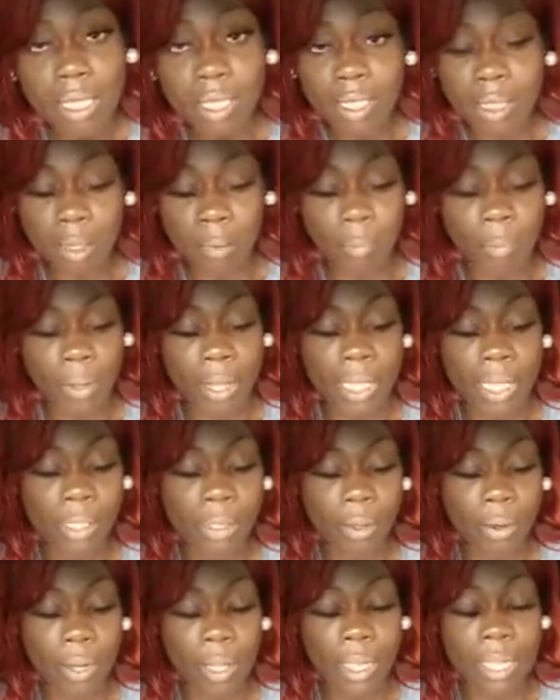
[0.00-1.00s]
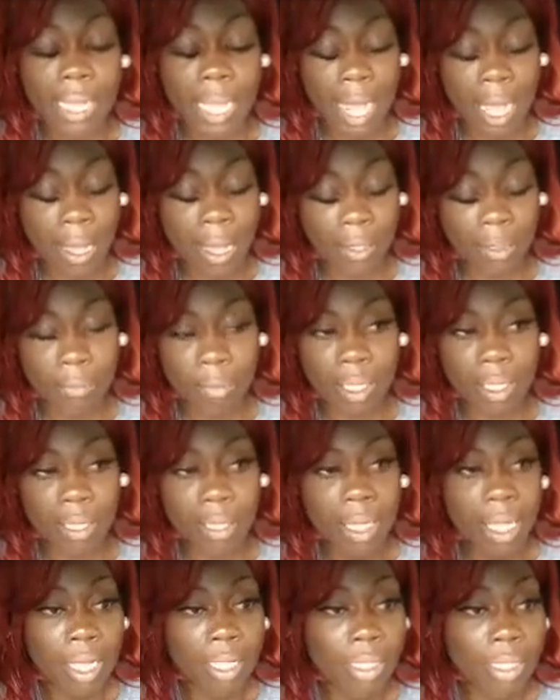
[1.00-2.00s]
Instead of praising God, he calling me
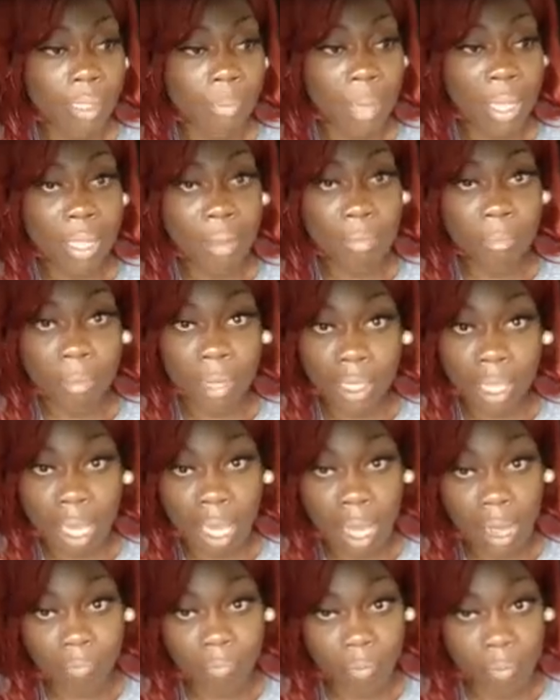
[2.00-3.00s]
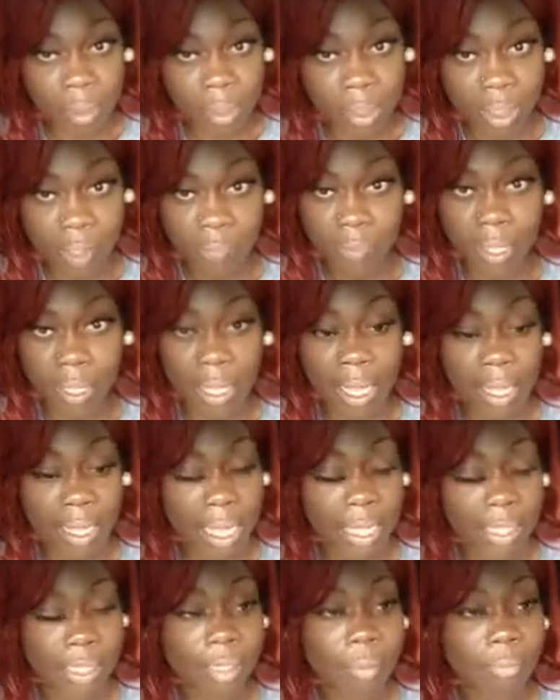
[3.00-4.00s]
to make money off of me because he feel like I
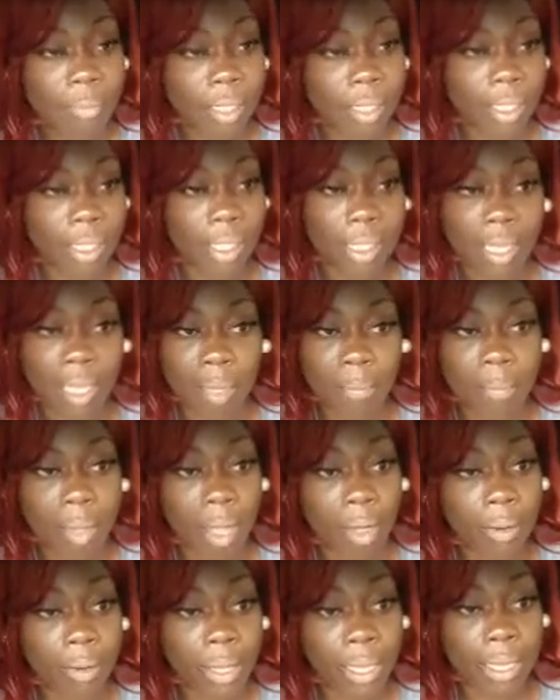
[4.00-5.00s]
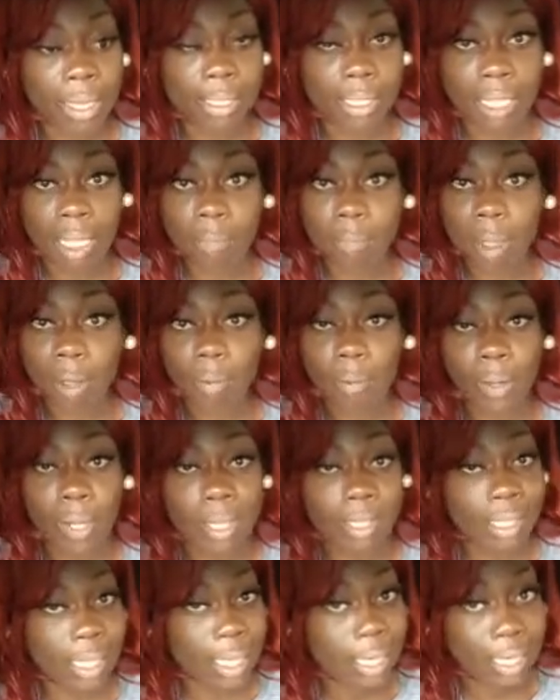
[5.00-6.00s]
got some money to cut my grass and my
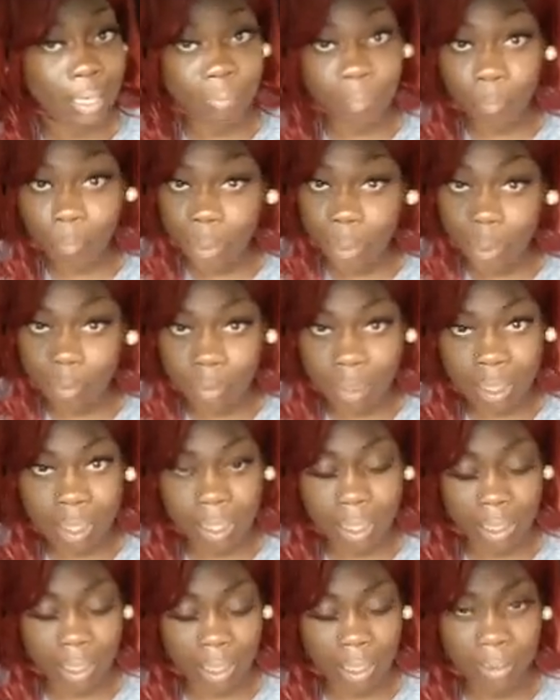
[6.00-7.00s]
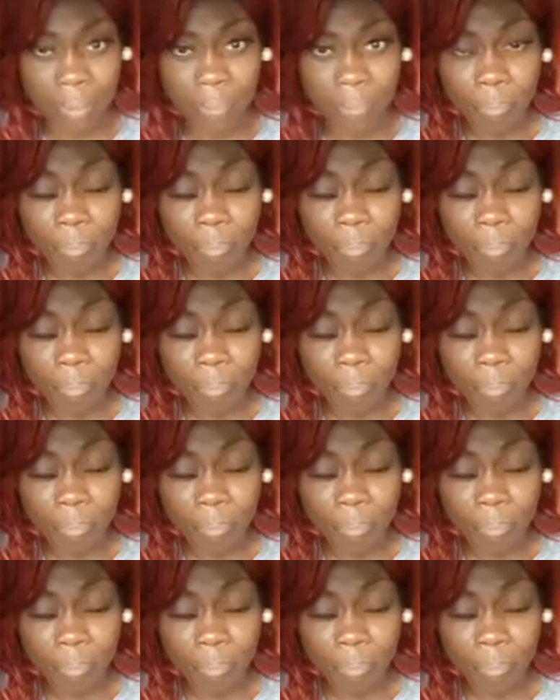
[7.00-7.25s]
grass ain't even ready to be cut yet.